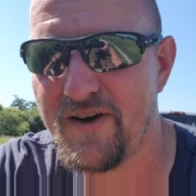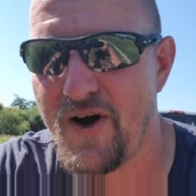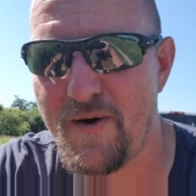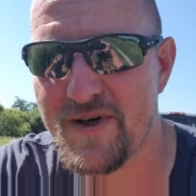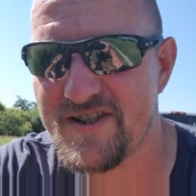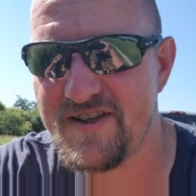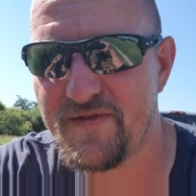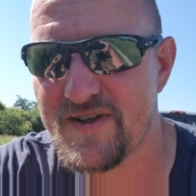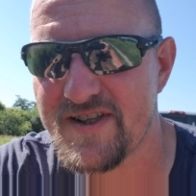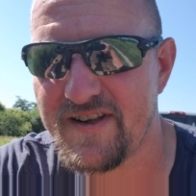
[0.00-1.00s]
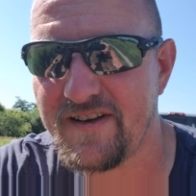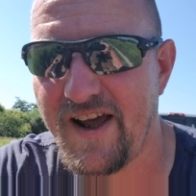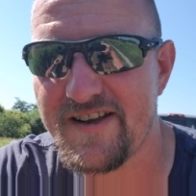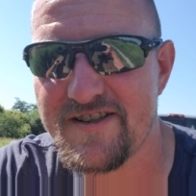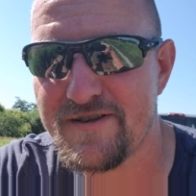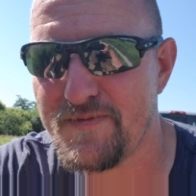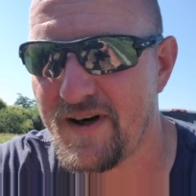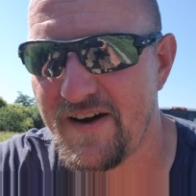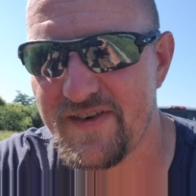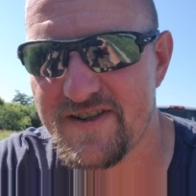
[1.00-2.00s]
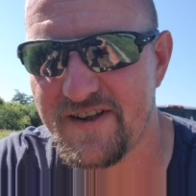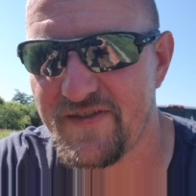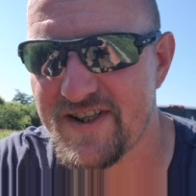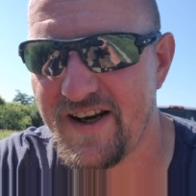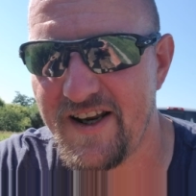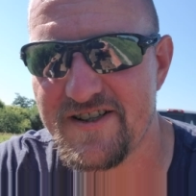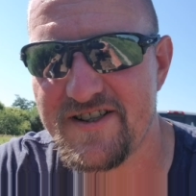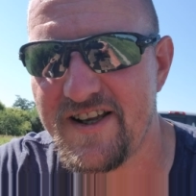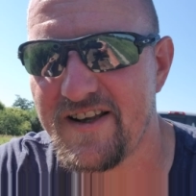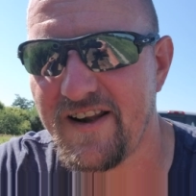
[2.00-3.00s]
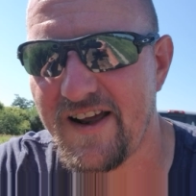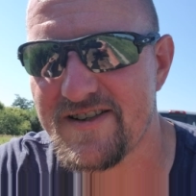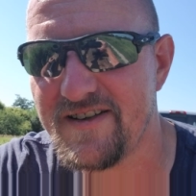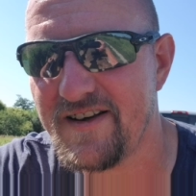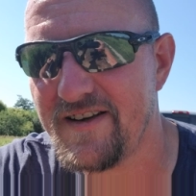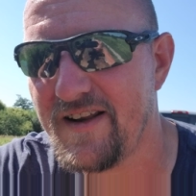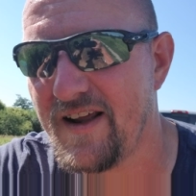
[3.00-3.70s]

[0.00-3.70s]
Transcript: how much difference the glass is, but obviously if it's got HD glass in it,